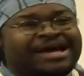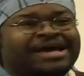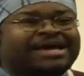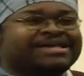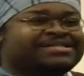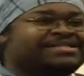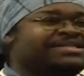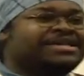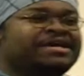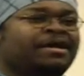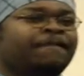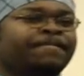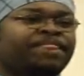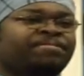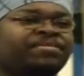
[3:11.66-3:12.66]
Because
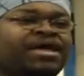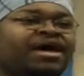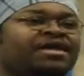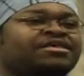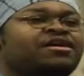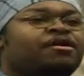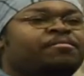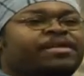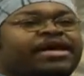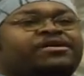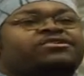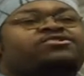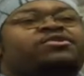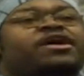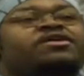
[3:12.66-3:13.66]
see, young black
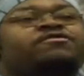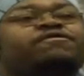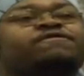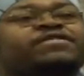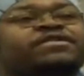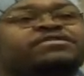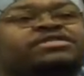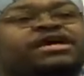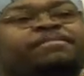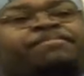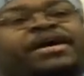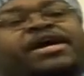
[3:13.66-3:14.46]
Atreides feels that